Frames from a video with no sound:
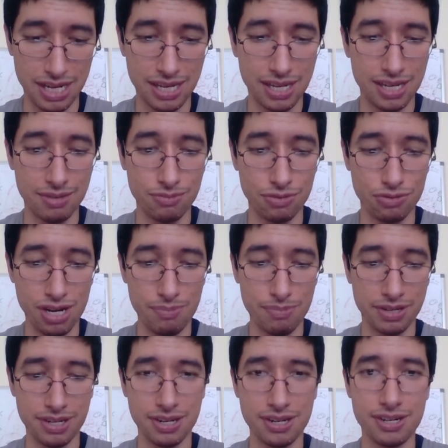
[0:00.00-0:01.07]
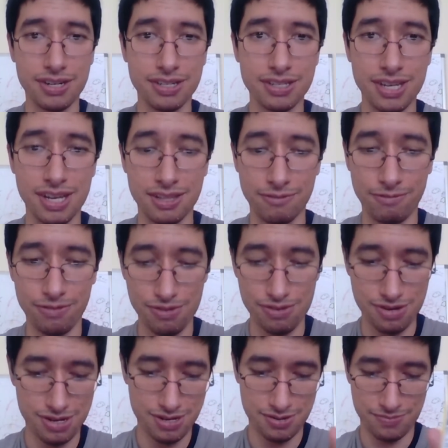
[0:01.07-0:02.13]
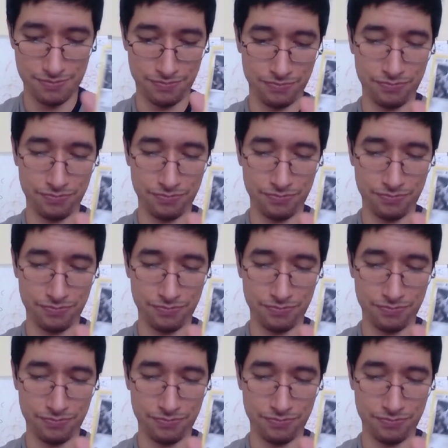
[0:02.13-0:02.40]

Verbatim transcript: I am dropping cards on the floor.